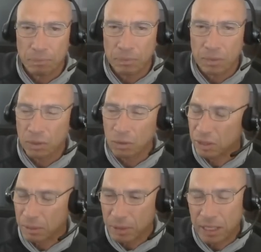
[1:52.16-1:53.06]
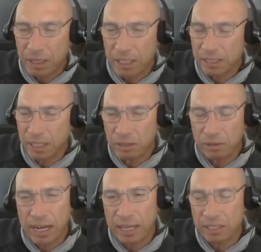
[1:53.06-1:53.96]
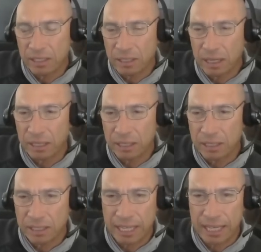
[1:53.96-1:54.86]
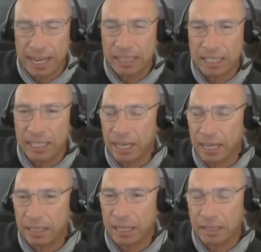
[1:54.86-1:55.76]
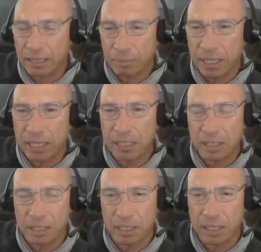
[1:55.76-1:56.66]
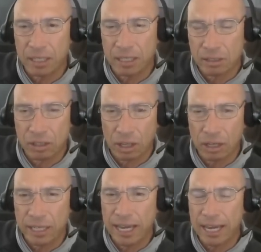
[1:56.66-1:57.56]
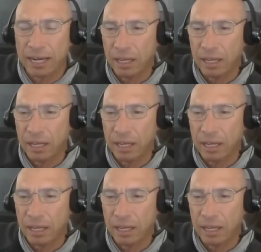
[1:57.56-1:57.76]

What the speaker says: You know, some of the things that you guys said at the meetings and in Soledad